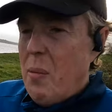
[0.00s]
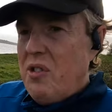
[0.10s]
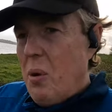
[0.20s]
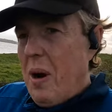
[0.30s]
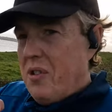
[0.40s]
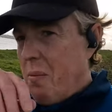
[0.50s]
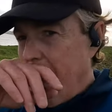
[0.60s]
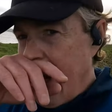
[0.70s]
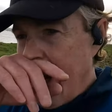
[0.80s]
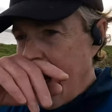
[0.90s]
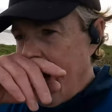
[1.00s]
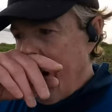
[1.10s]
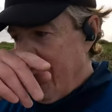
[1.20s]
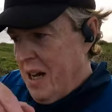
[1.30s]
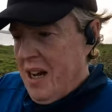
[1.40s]
We still have some of the
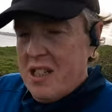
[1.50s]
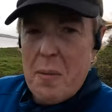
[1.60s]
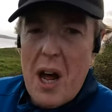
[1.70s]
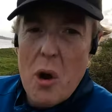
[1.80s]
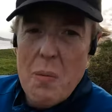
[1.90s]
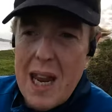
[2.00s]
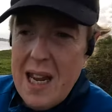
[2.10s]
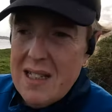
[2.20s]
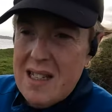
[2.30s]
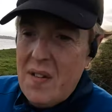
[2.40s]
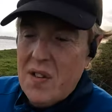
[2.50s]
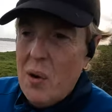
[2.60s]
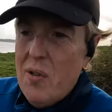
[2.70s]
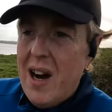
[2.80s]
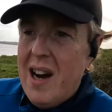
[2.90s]
home kits left
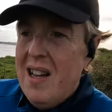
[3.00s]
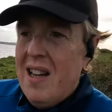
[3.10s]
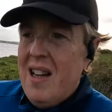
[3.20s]
over,